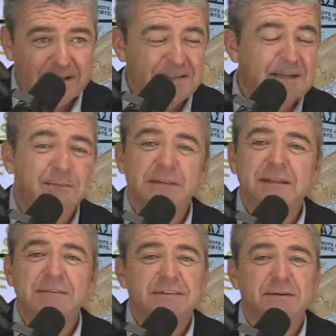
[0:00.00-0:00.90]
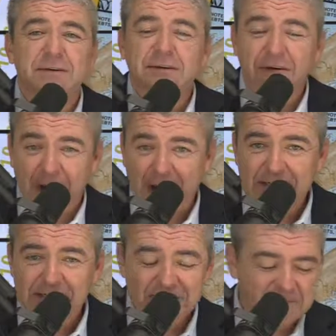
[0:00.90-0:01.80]
I still believe it's going to
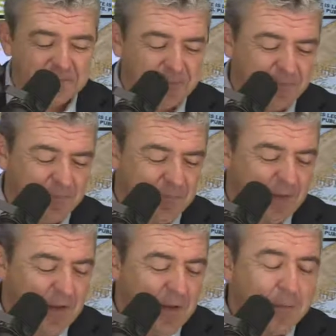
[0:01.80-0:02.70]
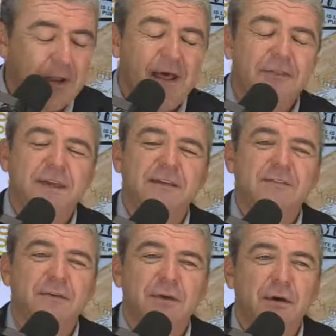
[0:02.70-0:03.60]
crash, but I think it's
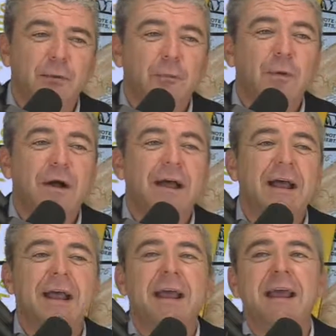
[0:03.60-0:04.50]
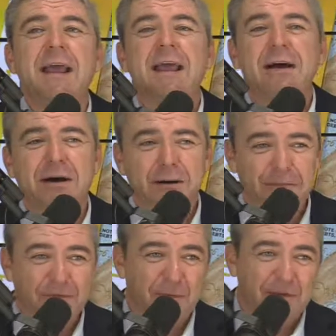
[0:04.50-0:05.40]
going to go way
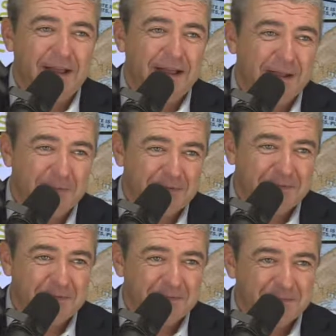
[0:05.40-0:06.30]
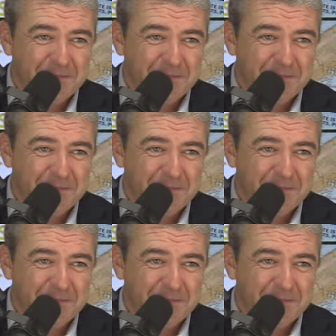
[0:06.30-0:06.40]
up before that happens.